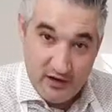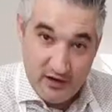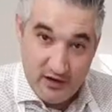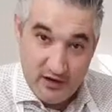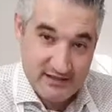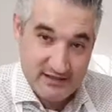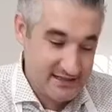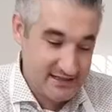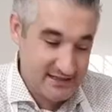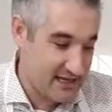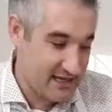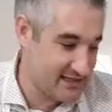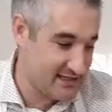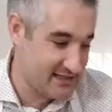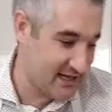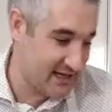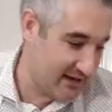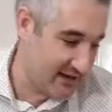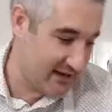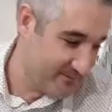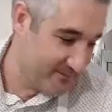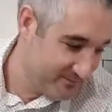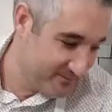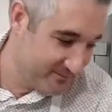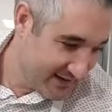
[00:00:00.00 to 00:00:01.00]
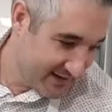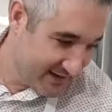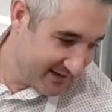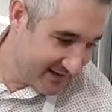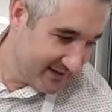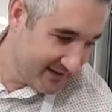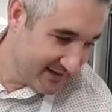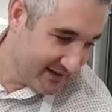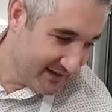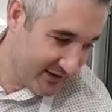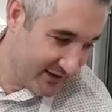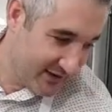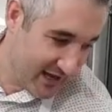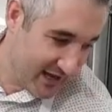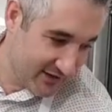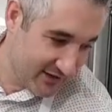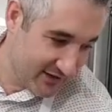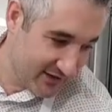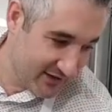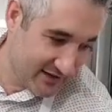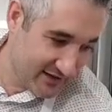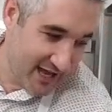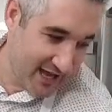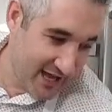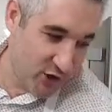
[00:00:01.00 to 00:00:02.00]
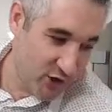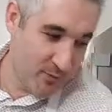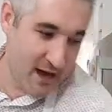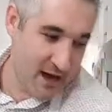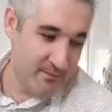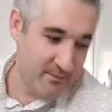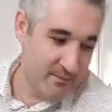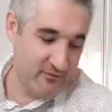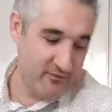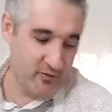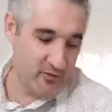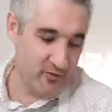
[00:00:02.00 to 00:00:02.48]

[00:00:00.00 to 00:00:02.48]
stays here. Okay, thank you, Mom, for